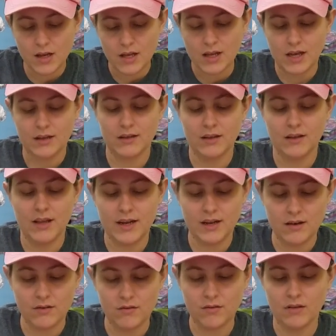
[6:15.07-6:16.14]
and then let
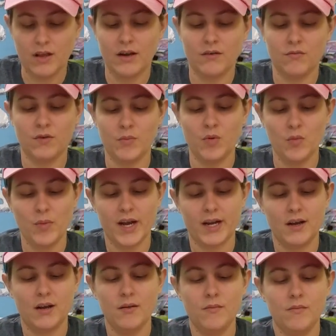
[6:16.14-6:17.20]
it ripple back
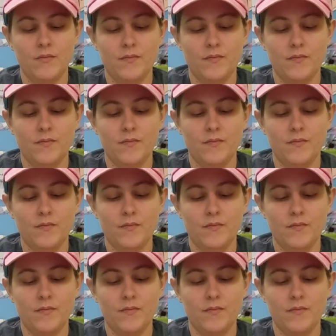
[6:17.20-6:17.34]
up,